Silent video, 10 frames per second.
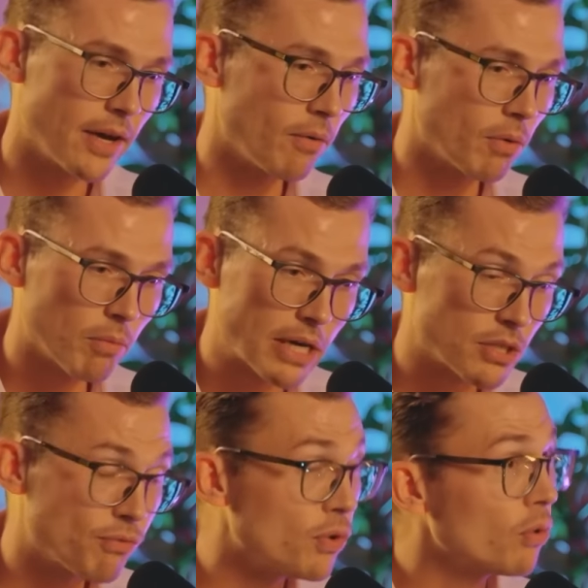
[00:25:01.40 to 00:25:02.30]
know, rising
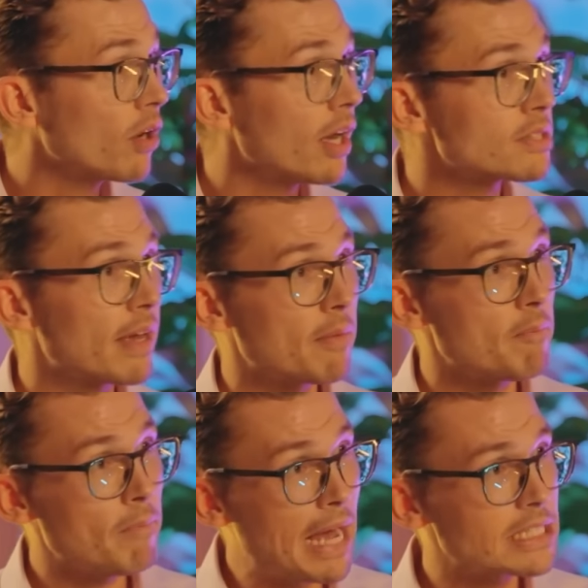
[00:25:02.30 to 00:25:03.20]
fuel costs have had a
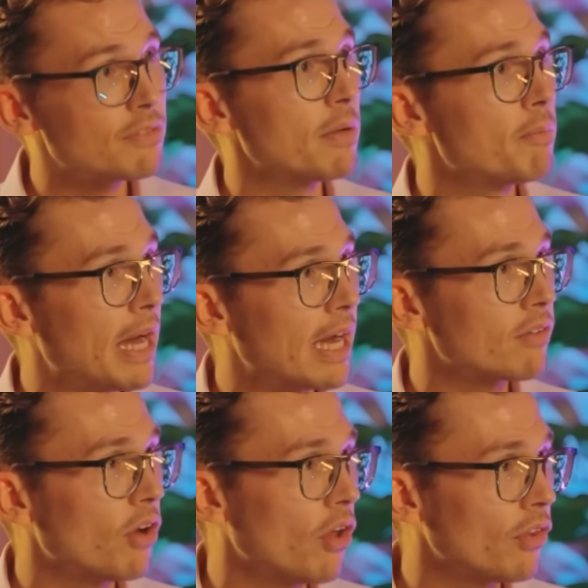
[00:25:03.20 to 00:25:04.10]
massive impact
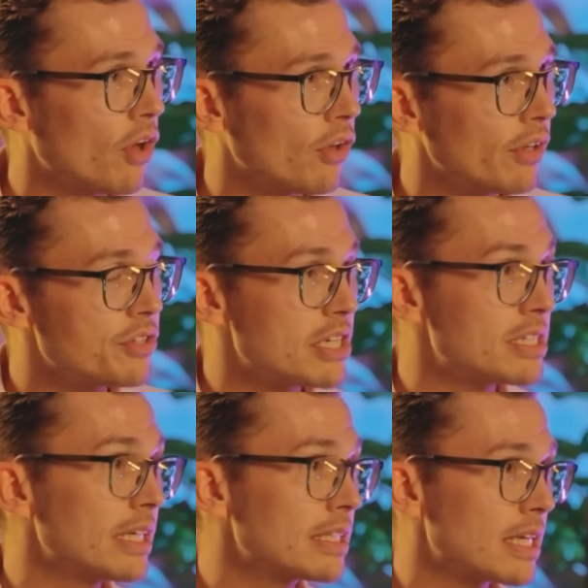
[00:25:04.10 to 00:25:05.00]
on
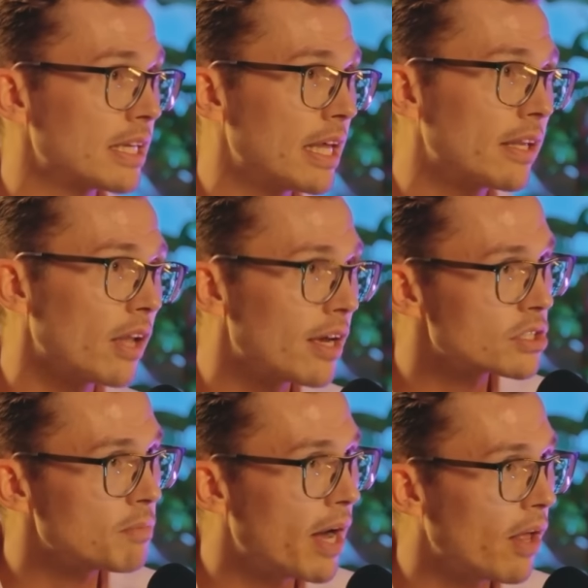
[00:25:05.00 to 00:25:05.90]
logistics and
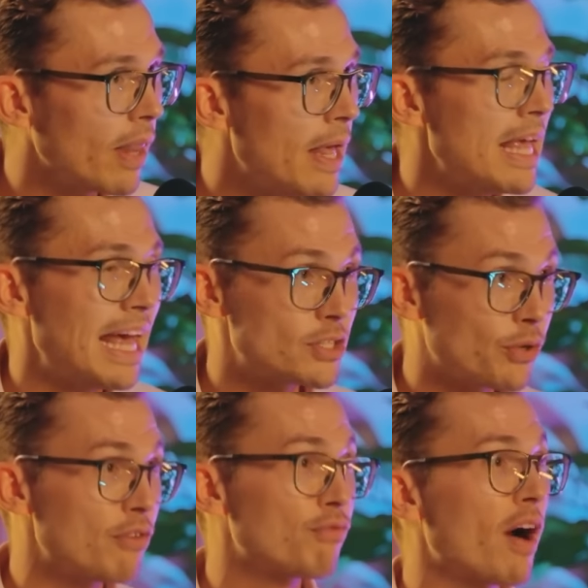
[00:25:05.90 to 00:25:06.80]
last mile. And so the
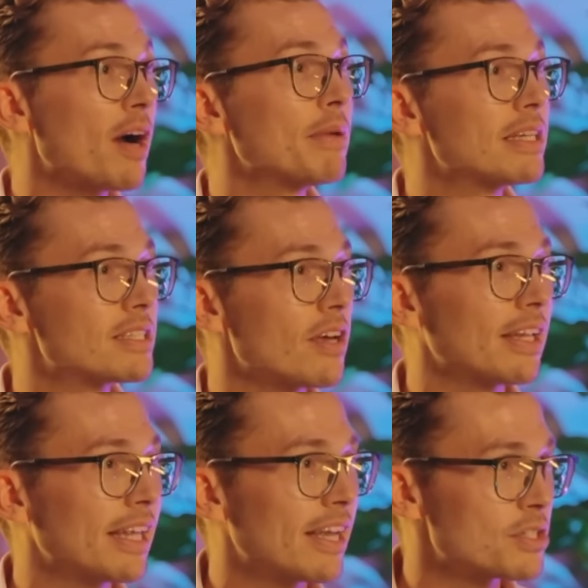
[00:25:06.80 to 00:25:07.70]
environment is
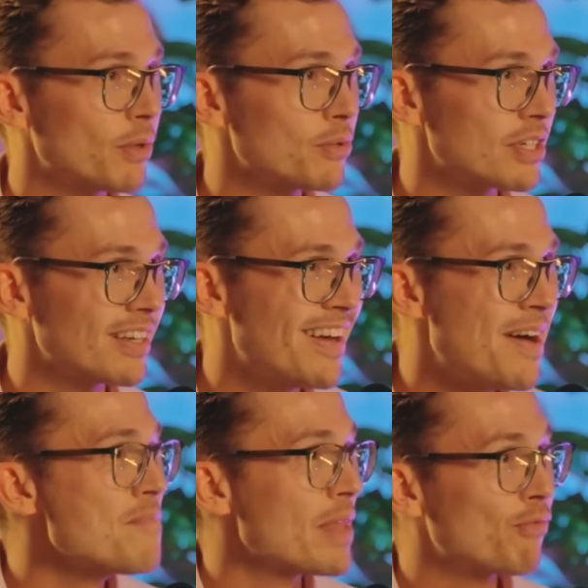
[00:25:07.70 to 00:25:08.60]
suddenly less rosy.
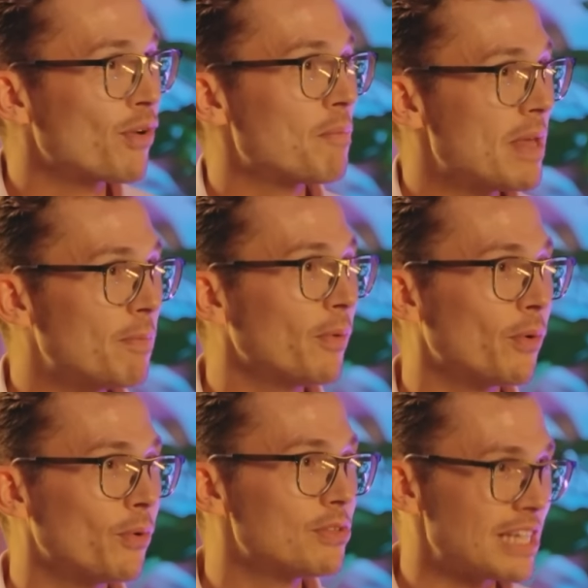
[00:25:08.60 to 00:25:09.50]
Now, for the people
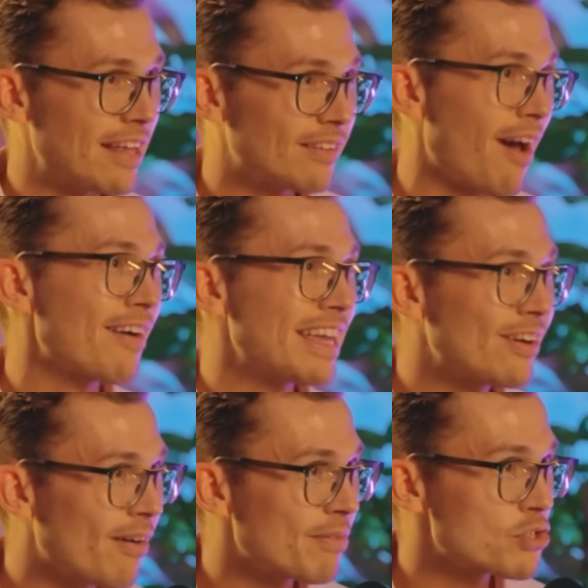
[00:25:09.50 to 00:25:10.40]
whose entire
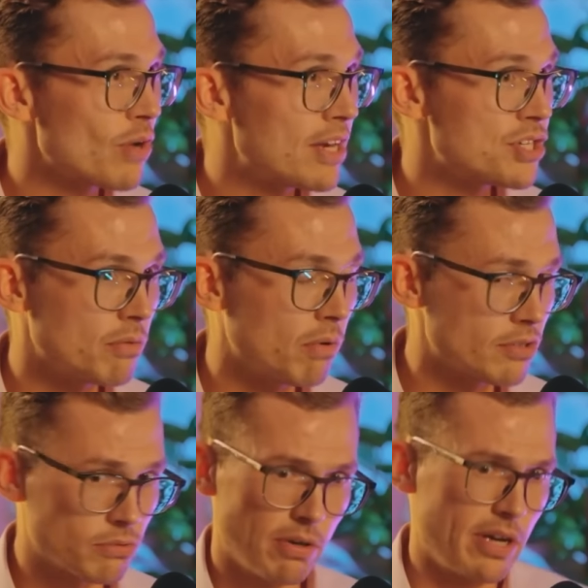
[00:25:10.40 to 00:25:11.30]
e-commerce strategy
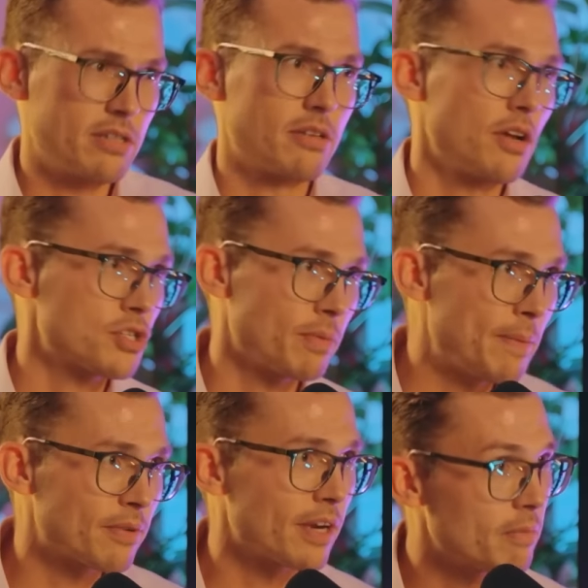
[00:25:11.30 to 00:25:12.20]
was, well, you just launch a
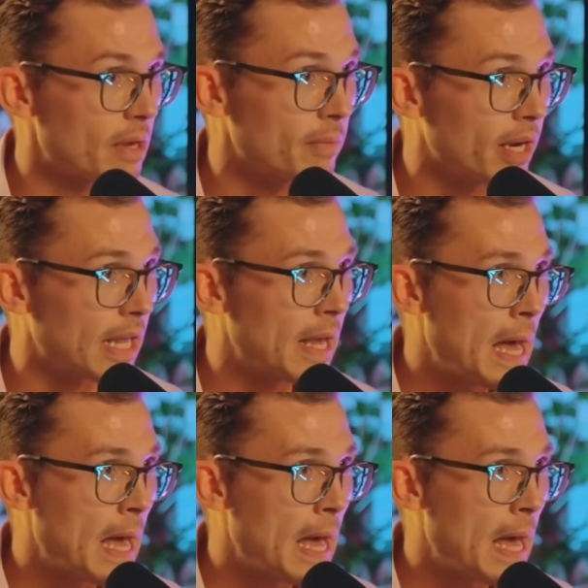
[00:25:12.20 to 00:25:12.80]
website, you make money.